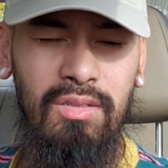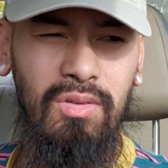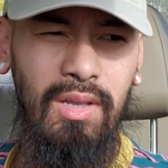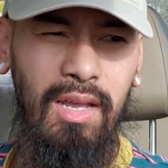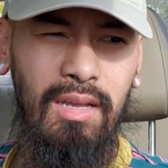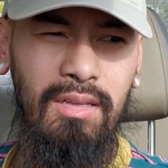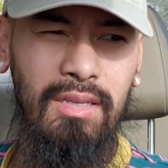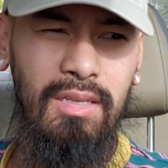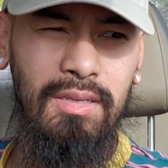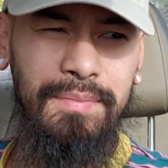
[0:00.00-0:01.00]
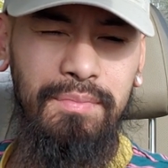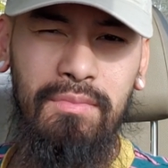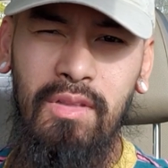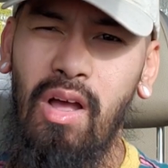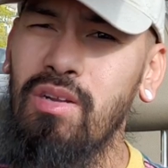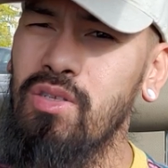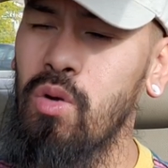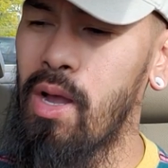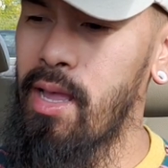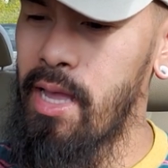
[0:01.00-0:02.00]
So yeah.
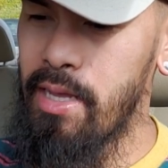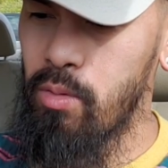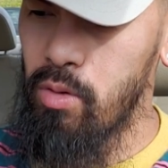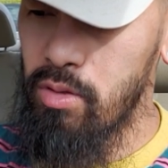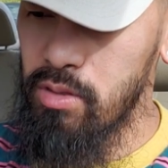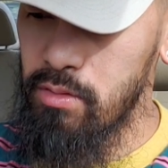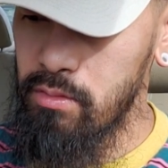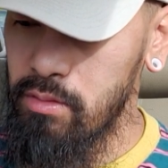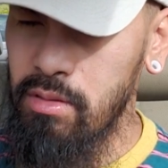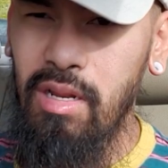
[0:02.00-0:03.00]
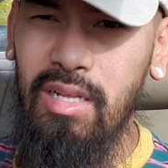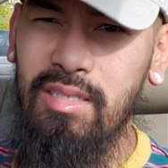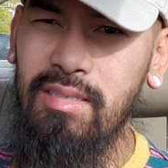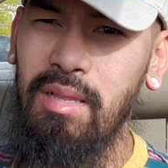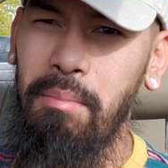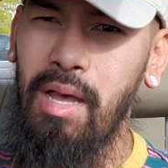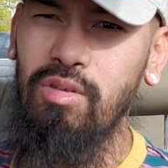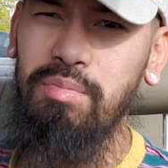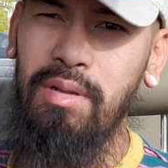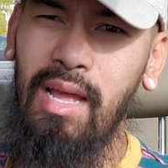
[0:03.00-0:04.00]
Also, I had ordered not just the
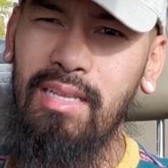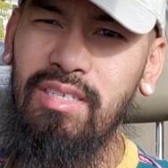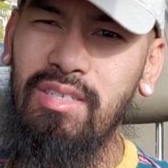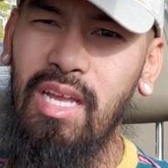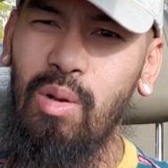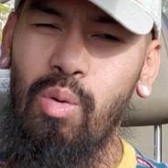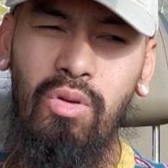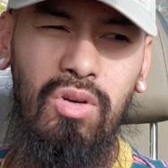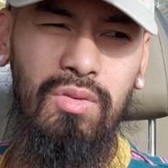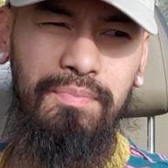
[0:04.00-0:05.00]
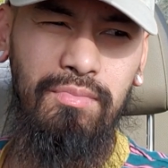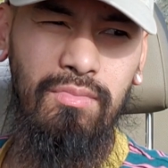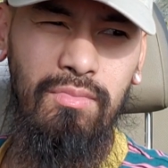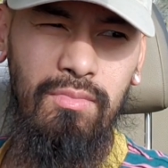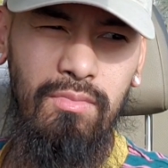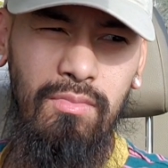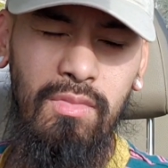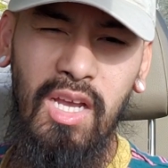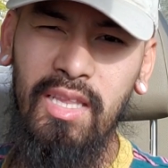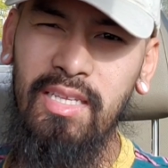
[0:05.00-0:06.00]
mounts, but I just had ordered
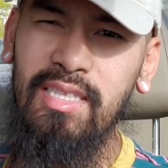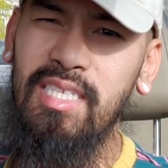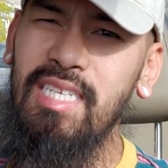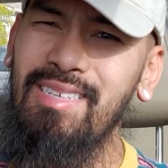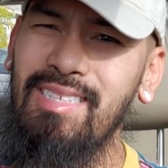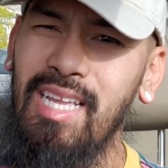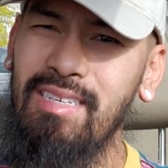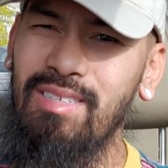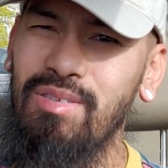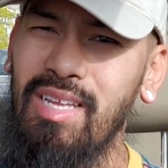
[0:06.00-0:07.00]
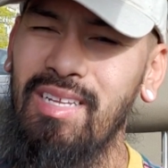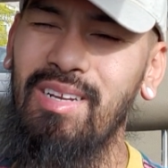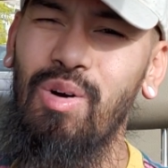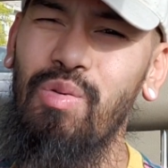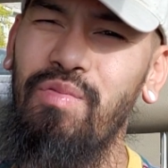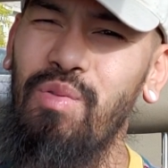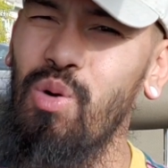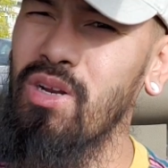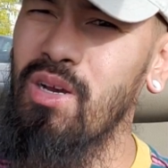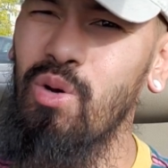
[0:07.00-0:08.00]
the TSX. It was like an
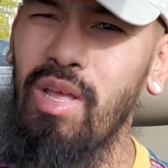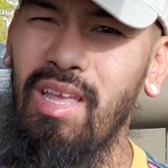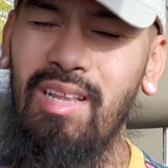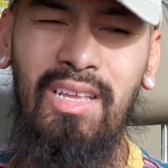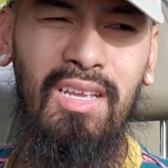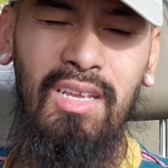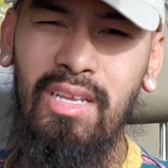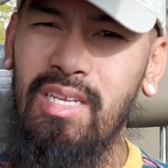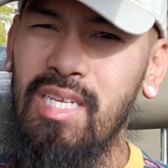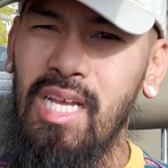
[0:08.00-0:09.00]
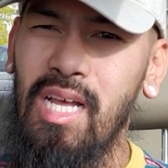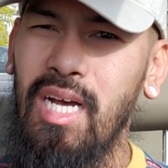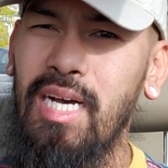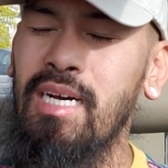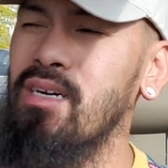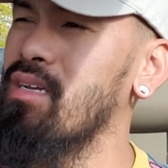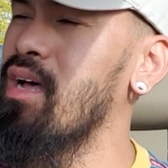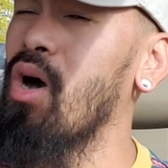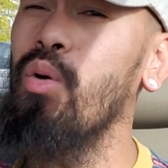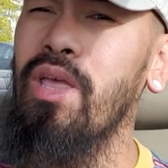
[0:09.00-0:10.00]
04 to 08
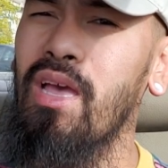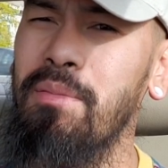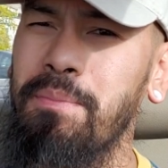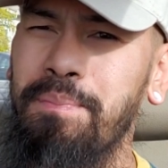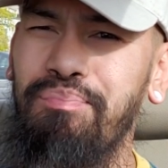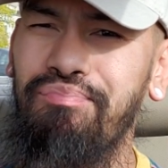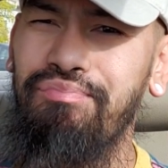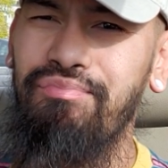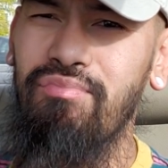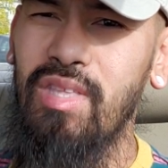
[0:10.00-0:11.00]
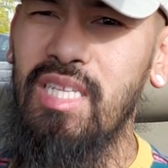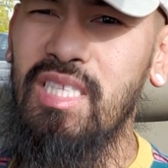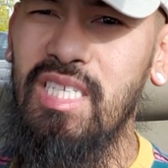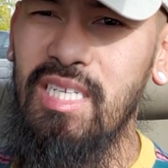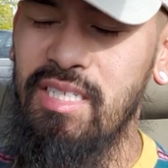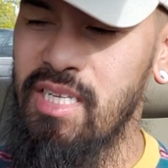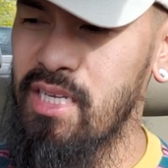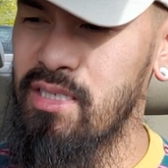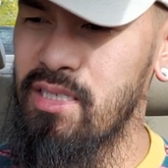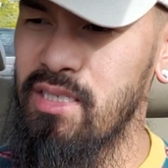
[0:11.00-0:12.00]
OEM
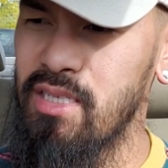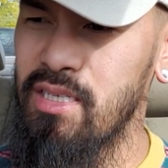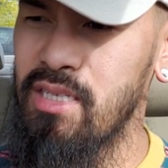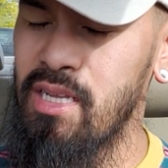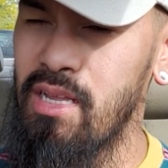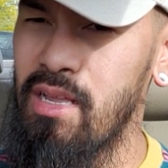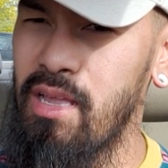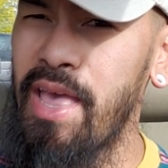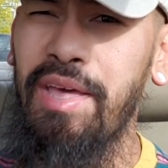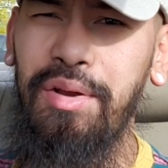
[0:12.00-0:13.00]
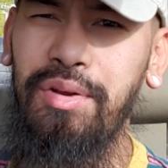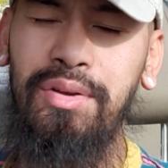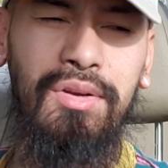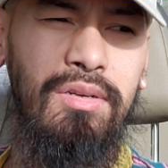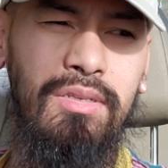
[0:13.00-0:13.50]
TSX header.